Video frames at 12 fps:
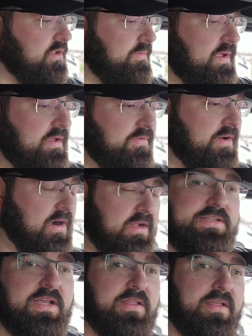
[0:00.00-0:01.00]
a little bit. Figured
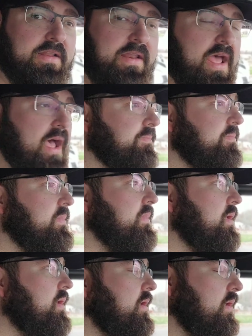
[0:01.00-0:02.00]
I'd take like a nap.
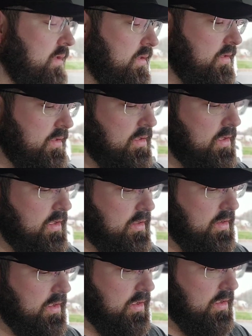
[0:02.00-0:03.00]

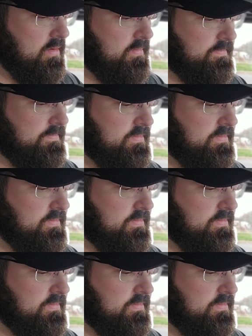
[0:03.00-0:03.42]
And uh,